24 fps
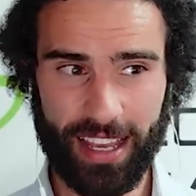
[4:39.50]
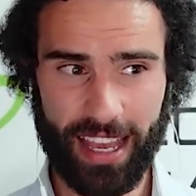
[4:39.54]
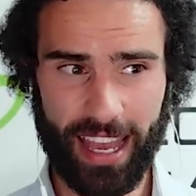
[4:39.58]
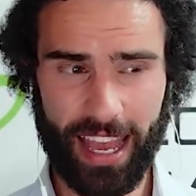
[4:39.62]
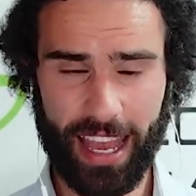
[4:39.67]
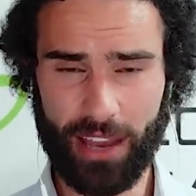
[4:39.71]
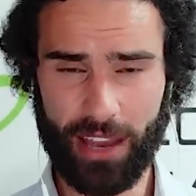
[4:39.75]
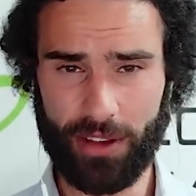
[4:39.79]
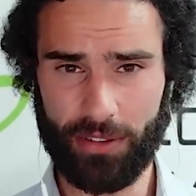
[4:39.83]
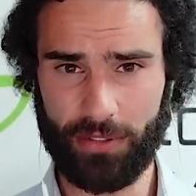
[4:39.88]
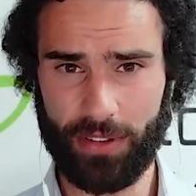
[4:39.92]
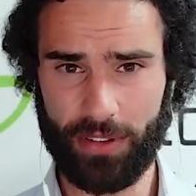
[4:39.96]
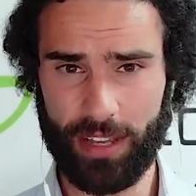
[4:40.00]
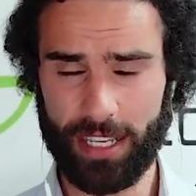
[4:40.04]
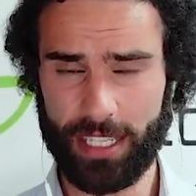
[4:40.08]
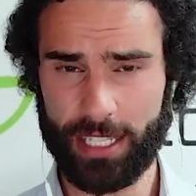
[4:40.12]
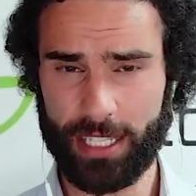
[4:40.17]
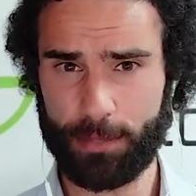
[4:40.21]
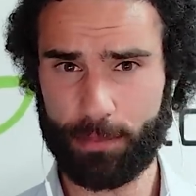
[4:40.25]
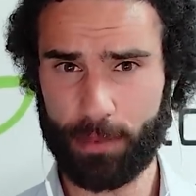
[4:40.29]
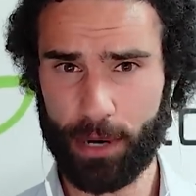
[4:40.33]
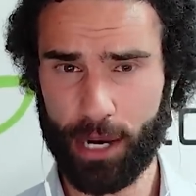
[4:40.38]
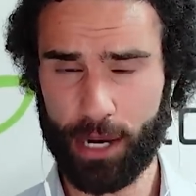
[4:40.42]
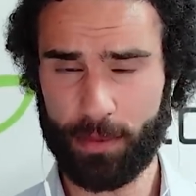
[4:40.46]
have
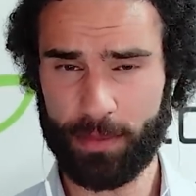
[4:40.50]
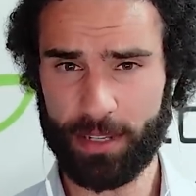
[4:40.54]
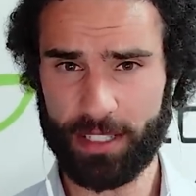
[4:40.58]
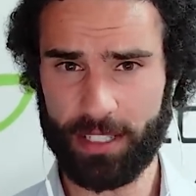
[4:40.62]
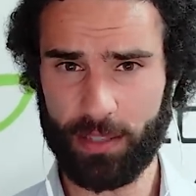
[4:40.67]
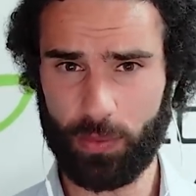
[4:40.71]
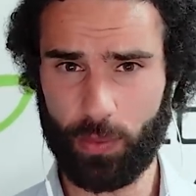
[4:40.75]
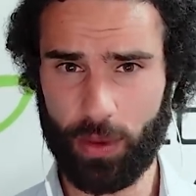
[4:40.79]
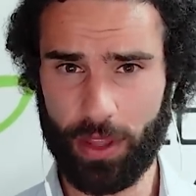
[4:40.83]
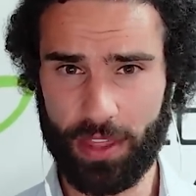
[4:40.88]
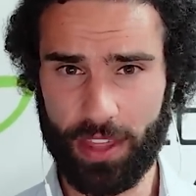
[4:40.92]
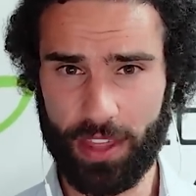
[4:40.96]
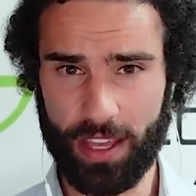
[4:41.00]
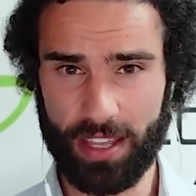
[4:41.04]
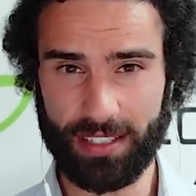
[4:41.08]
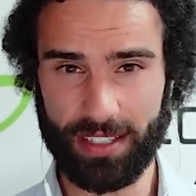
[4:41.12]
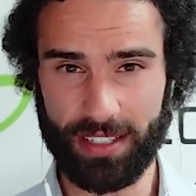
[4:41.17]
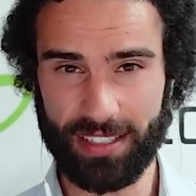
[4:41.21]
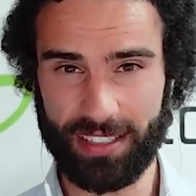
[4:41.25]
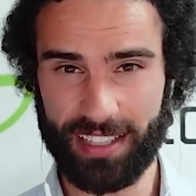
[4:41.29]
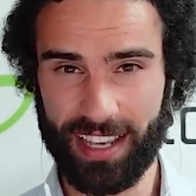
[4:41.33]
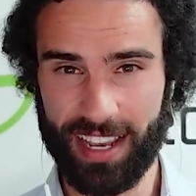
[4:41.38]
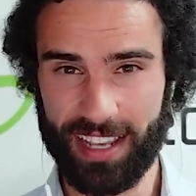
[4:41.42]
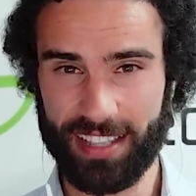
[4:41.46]
experimented with this
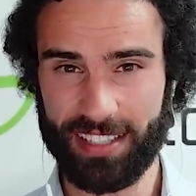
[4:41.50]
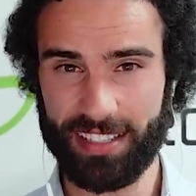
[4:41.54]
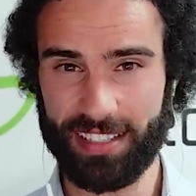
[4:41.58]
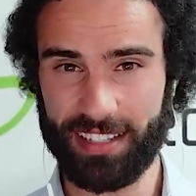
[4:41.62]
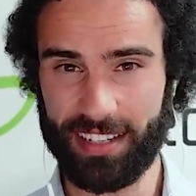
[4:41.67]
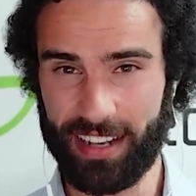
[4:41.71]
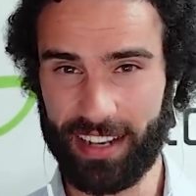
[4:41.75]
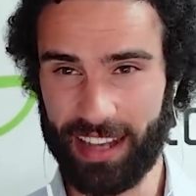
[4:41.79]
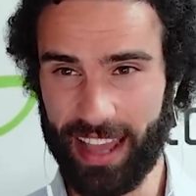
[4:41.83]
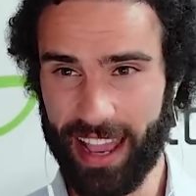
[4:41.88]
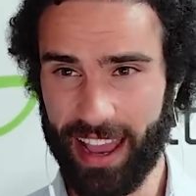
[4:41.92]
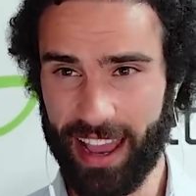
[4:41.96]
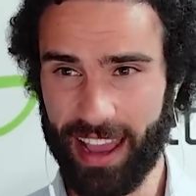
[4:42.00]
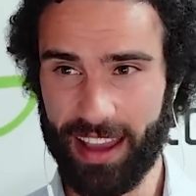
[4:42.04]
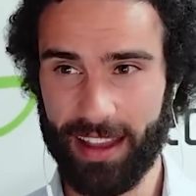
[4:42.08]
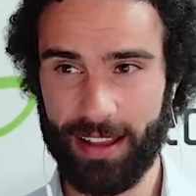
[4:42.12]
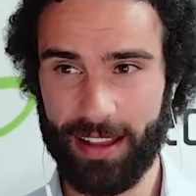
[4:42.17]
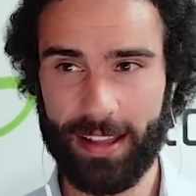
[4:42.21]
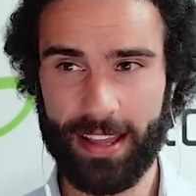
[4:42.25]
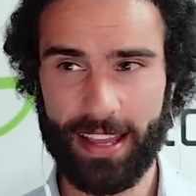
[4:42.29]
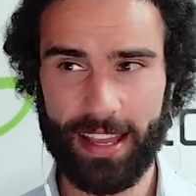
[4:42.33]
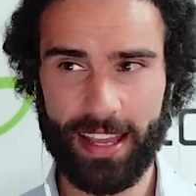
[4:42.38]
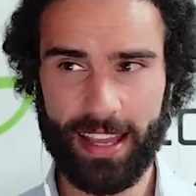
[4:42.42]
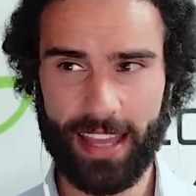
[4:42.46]
and tested it
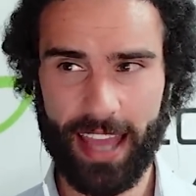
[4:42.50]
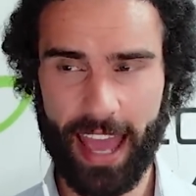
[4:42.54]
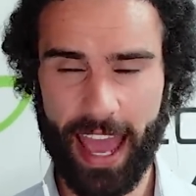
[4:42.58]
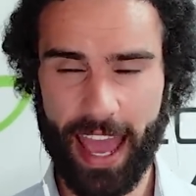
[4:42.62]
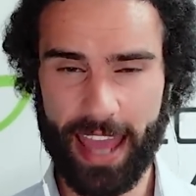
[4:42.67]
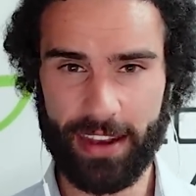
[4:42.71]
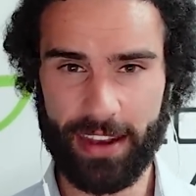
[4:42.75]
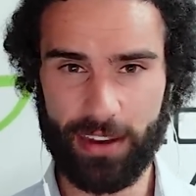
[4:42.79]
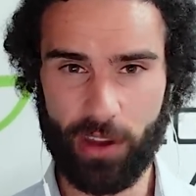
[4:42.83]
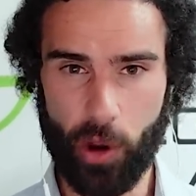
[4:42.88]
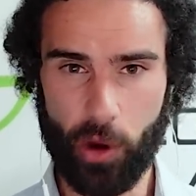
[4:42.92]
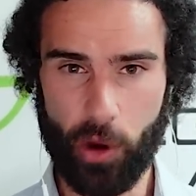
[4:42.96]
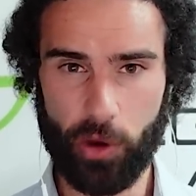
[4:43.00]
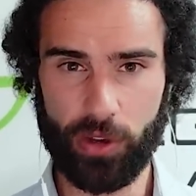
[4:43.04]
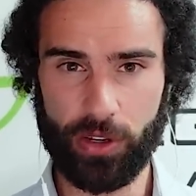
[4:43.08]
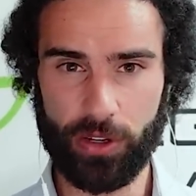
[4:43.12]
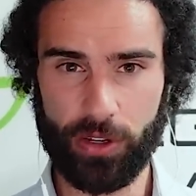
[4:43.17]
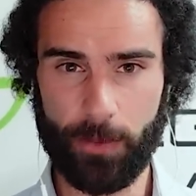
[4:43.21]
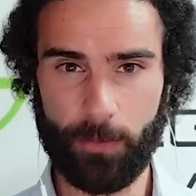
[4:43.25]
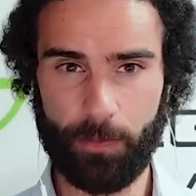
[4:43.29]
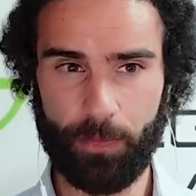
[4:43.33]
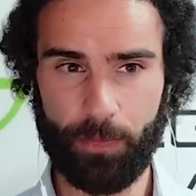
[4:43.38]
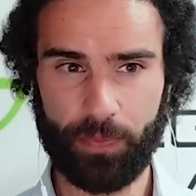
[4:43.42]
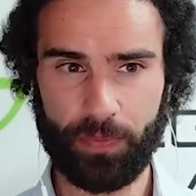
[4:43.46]
out and
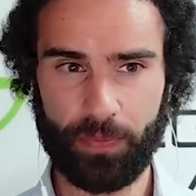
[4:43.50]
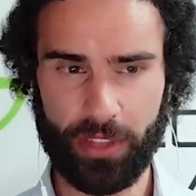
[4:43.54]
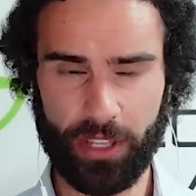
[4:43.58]
noted,